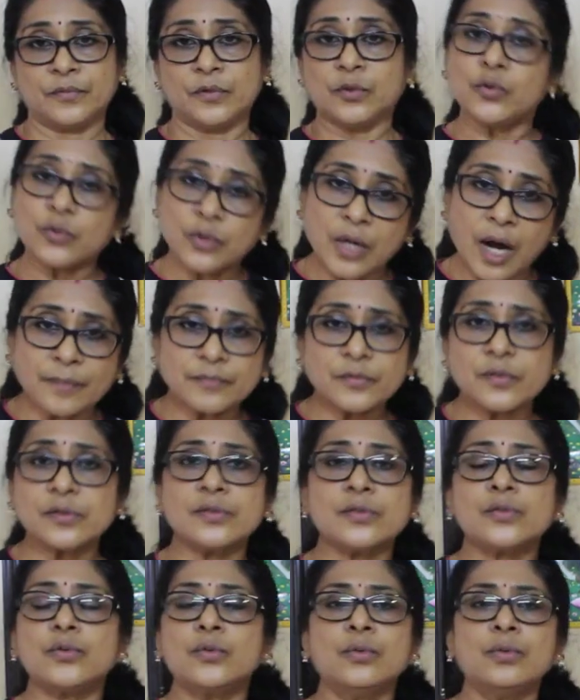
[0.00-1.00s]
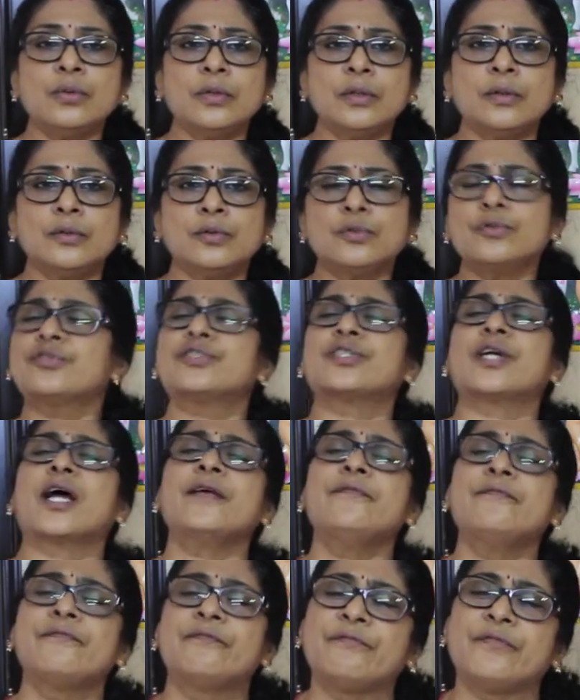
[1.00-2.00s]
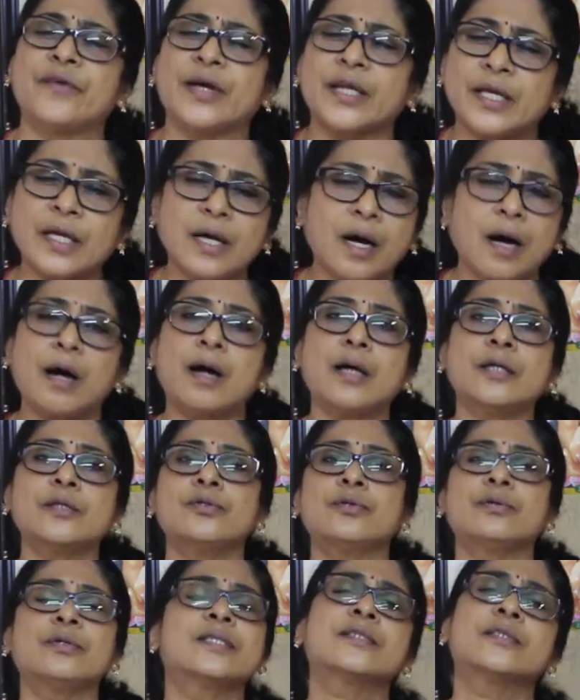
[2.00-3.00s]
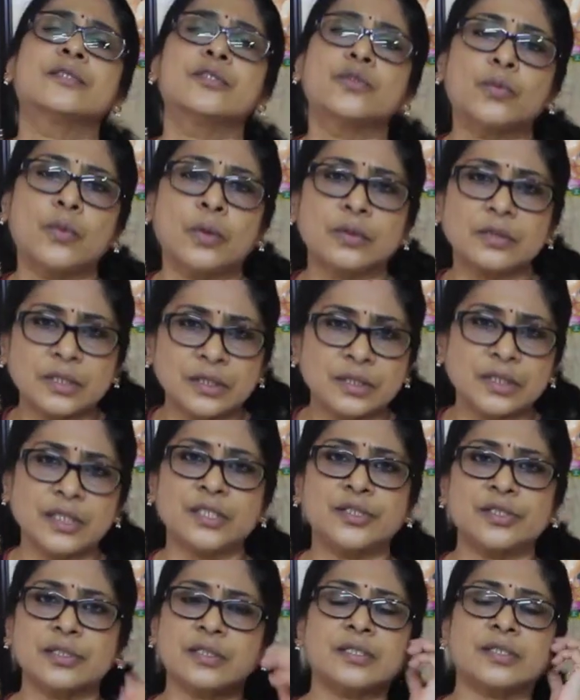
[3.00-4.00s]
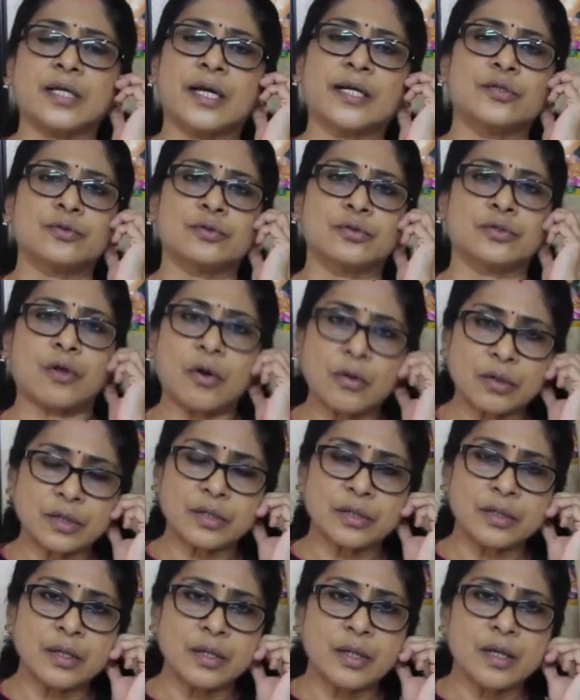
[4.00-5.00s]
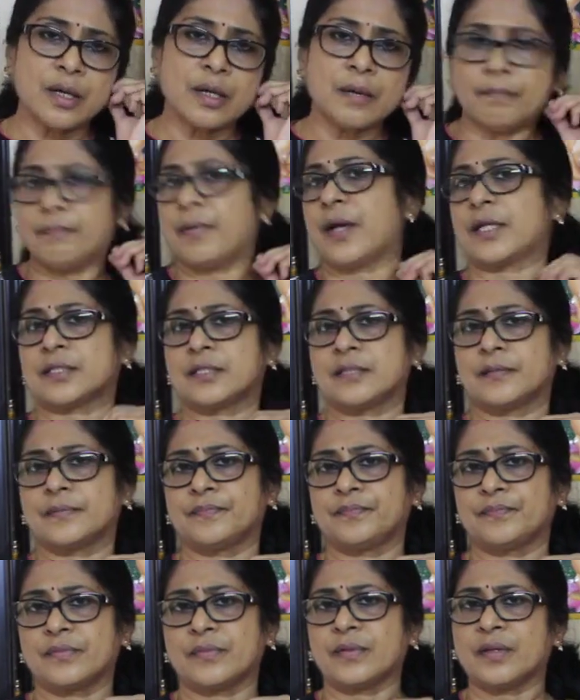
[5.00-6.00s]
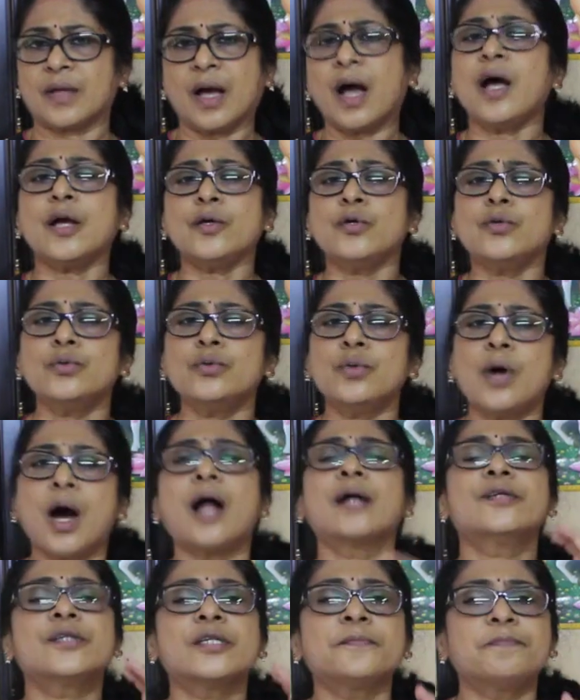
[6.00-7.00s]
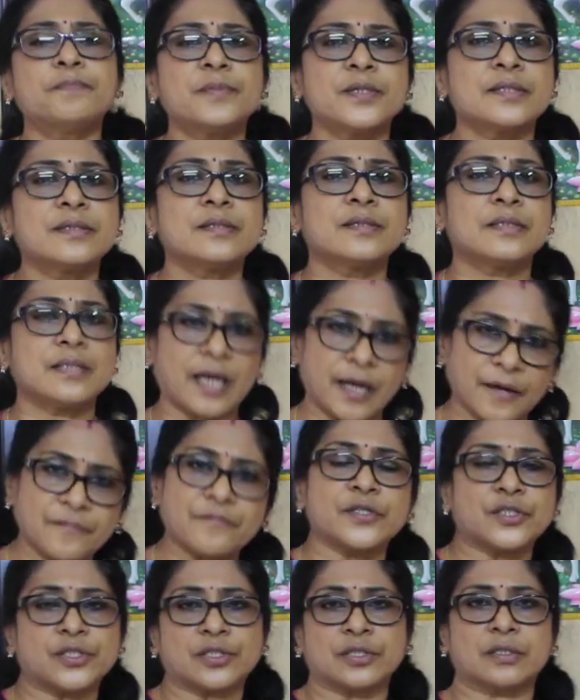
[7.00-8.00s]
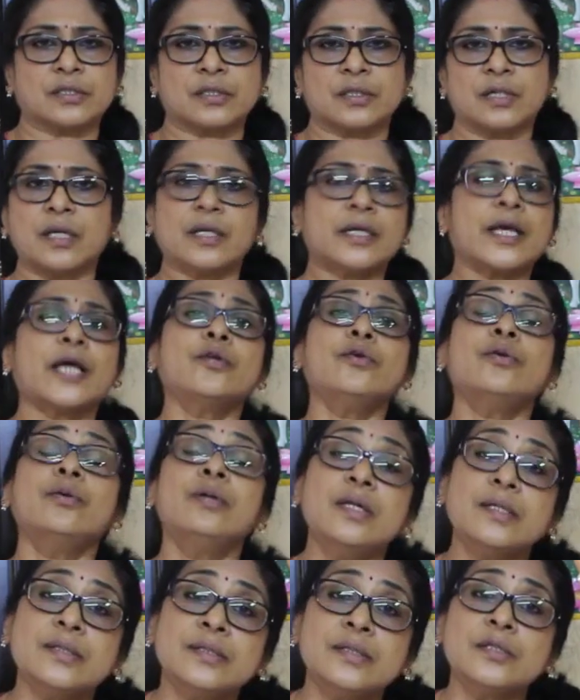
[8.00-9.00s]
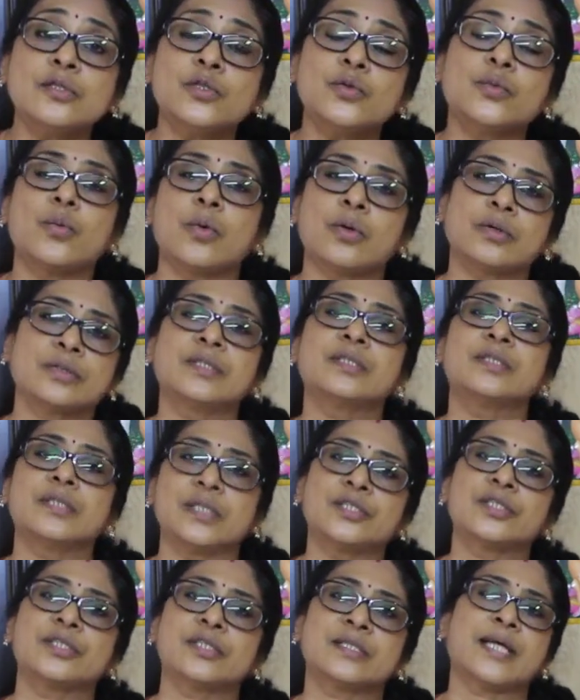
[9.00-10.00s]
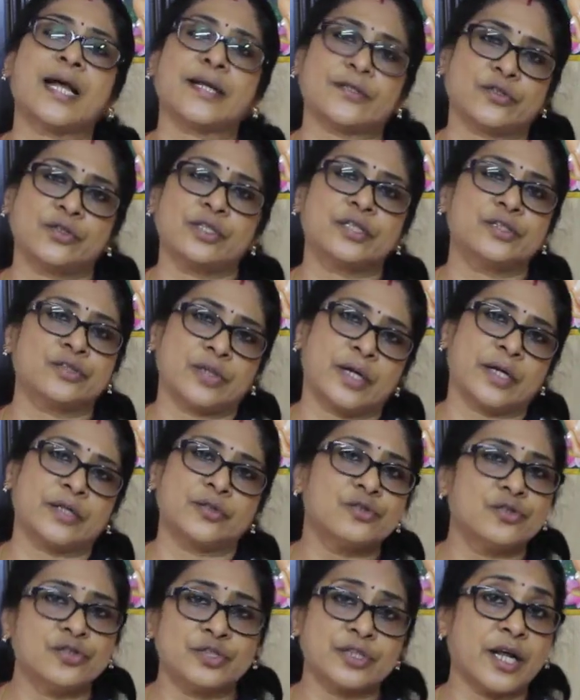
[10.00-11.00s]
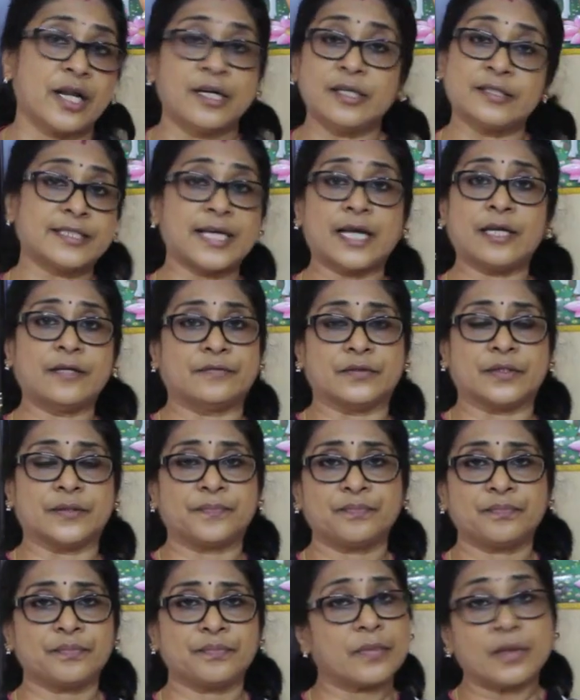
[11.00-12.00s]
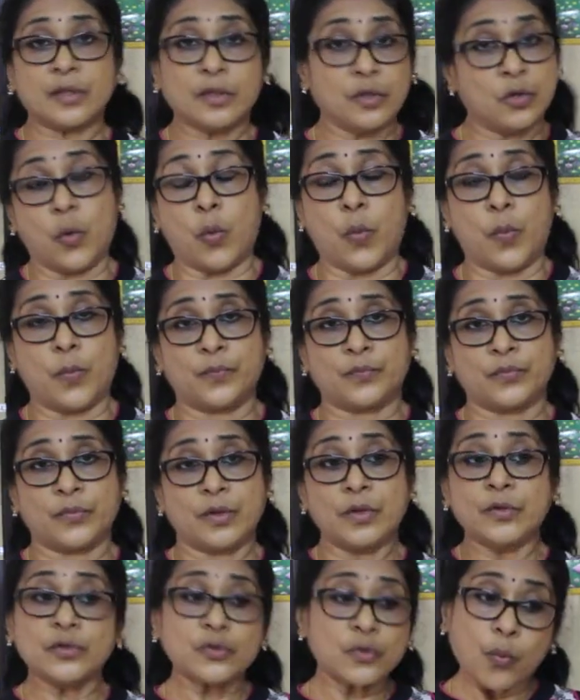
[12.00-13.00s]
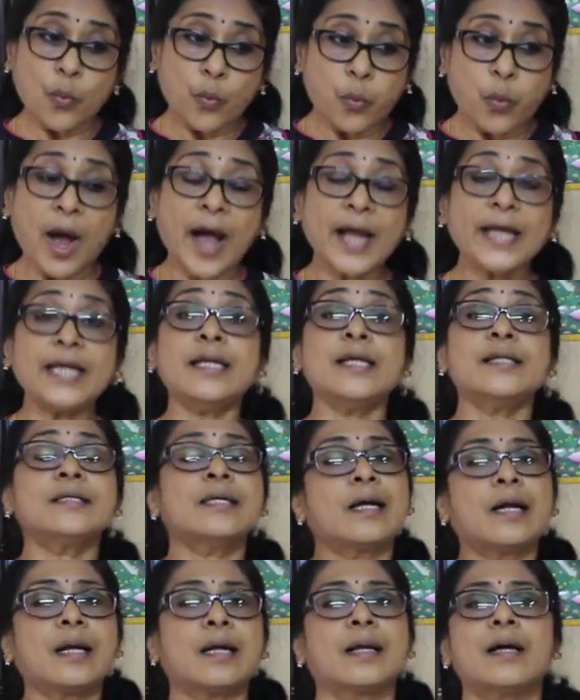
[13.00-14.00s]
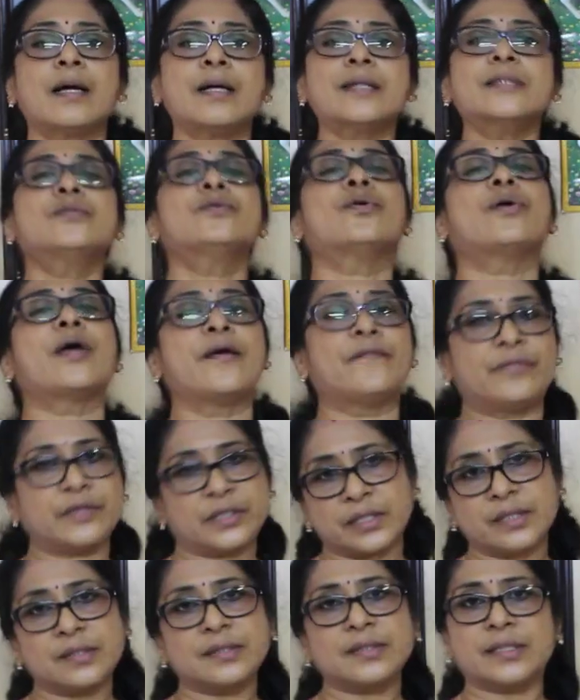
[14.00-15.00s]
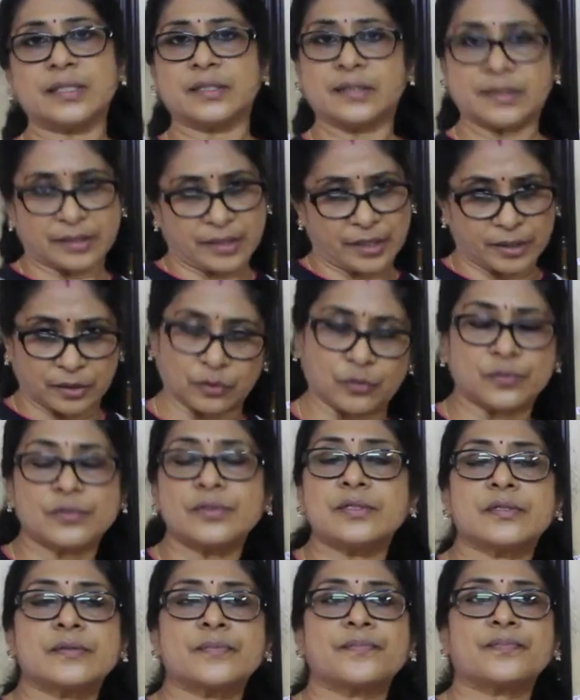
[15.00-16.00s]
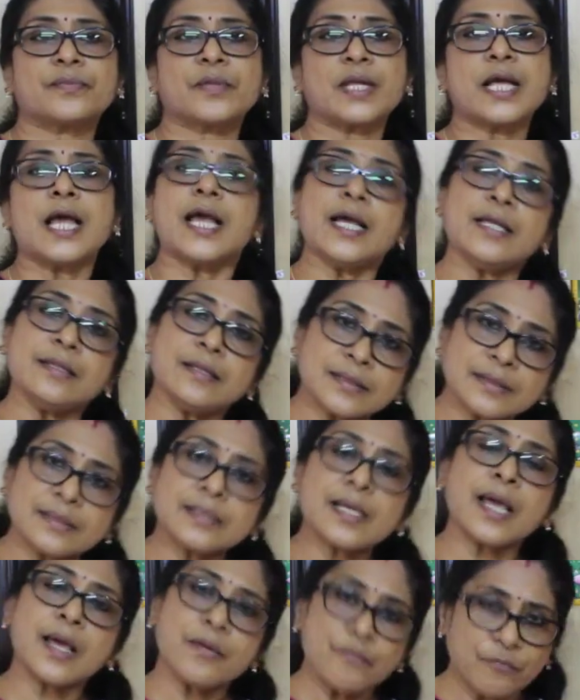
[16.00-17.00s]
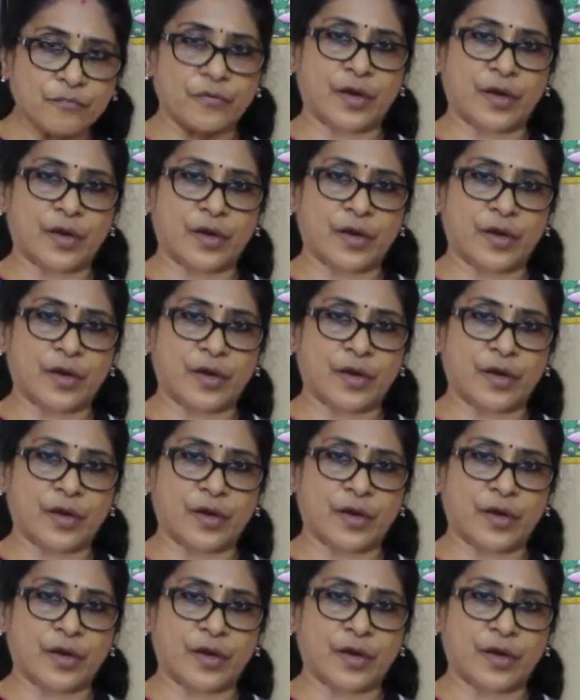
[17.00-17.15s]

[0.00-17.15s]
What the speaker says: You come to school, you try very hard to listen to what the teacher is trying to talk, but are you 100% efficient? Can you listen to what the teacher is actually trying to deliver? No. So while at class your efficiency is reduced, in the same